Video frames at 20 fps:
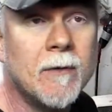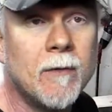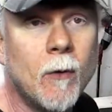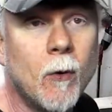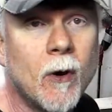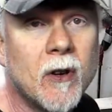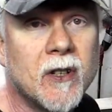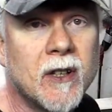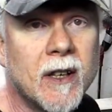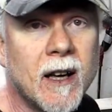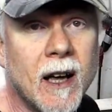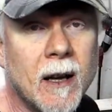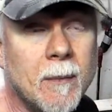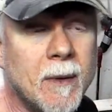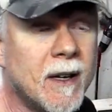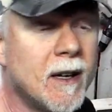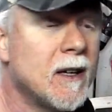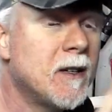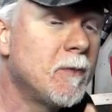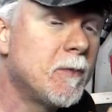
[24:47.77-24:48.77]
force again,
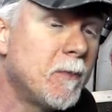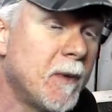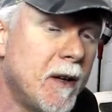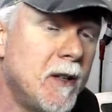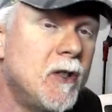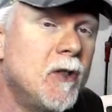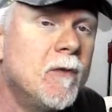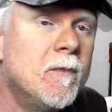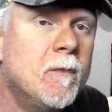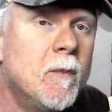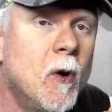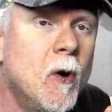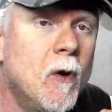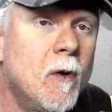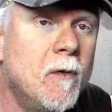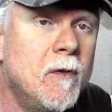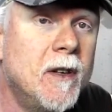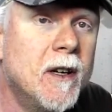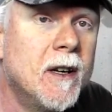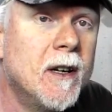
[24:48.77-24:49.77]
because you've
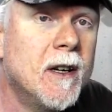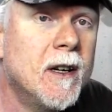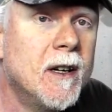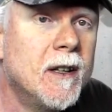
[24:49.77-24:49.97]
moved